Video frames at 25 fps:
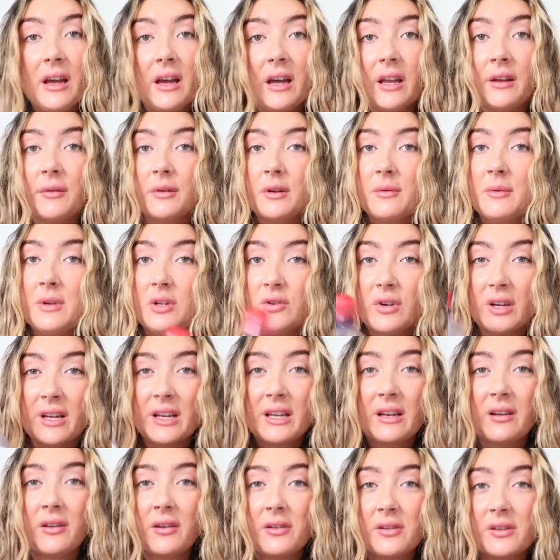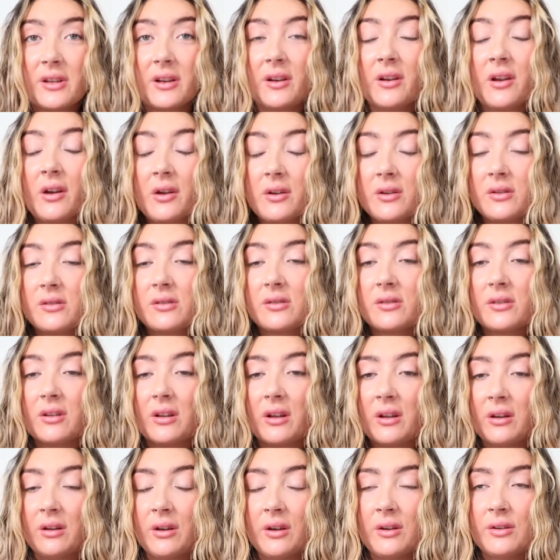And I'm going to be drinking loads and loads
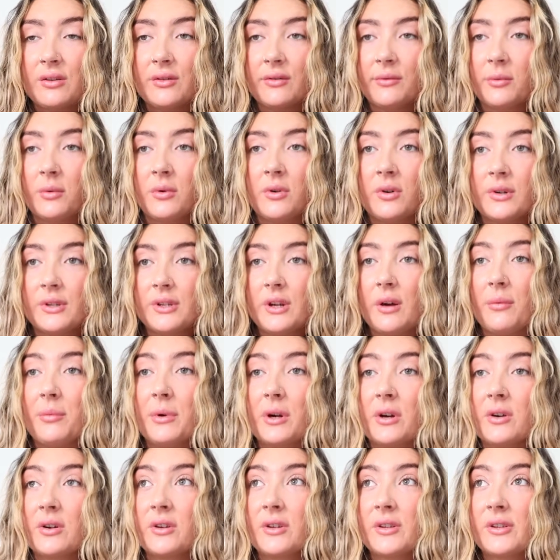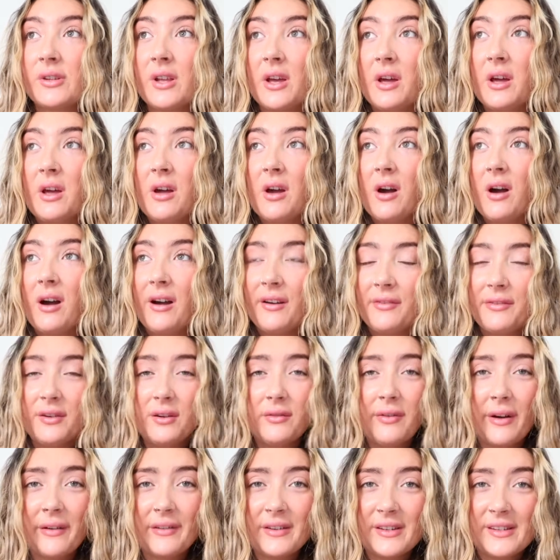and loads of water because I
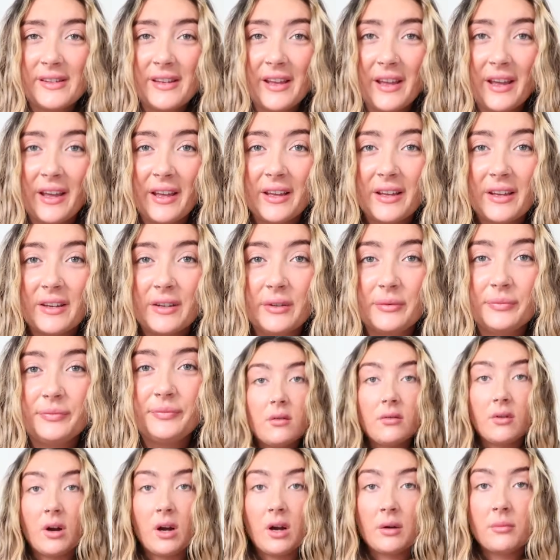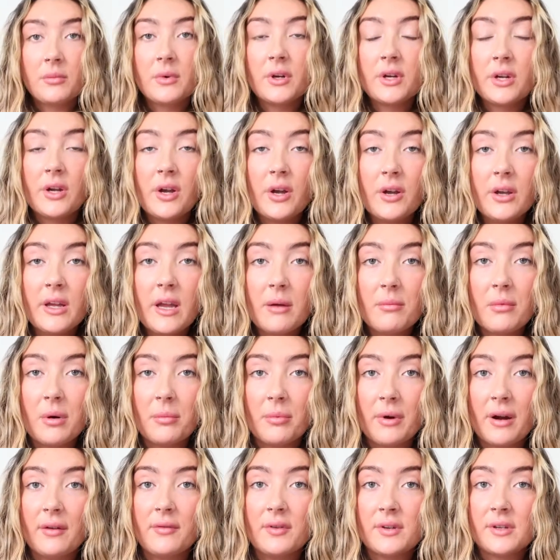feel very sick. I'm going to go get my
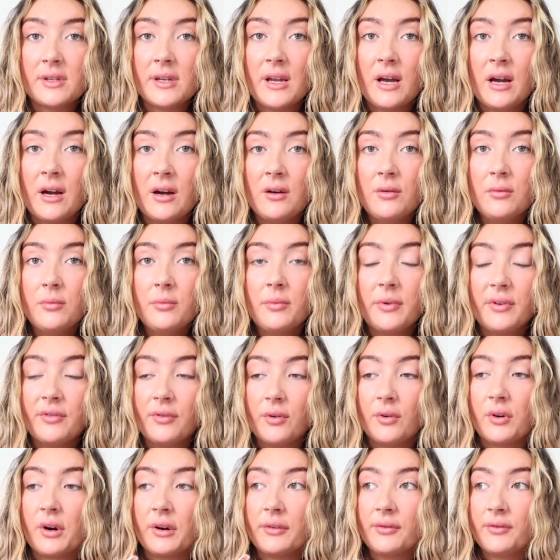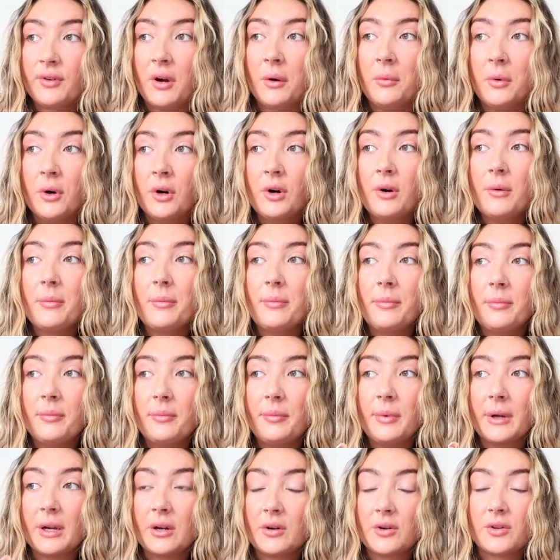breakfast now before I throw up.
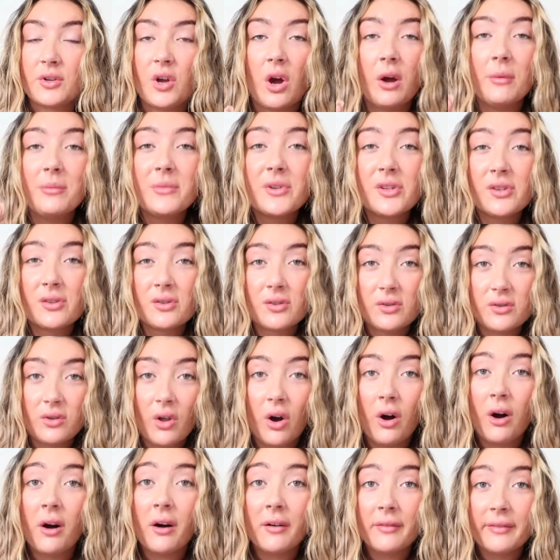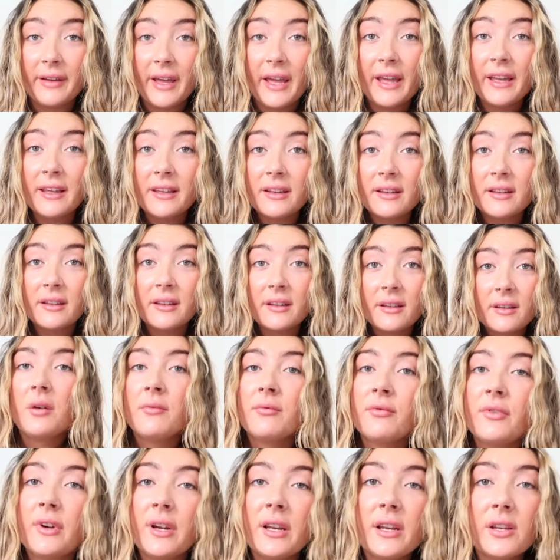Because I'm starving.
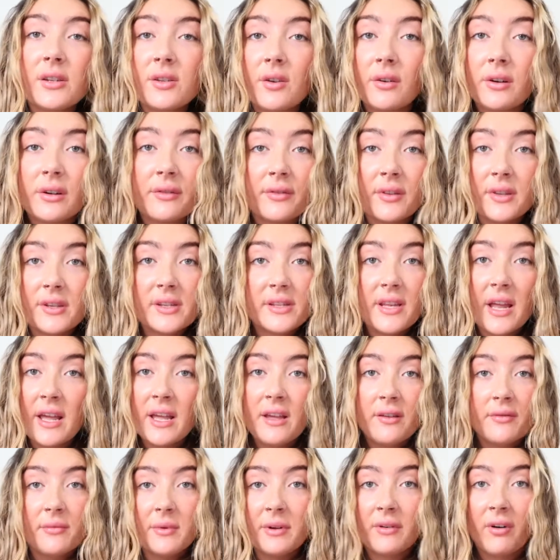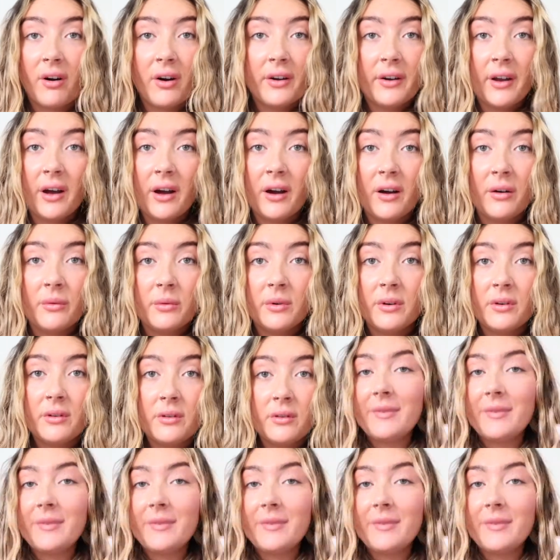I'm really sorry for the state of me right now.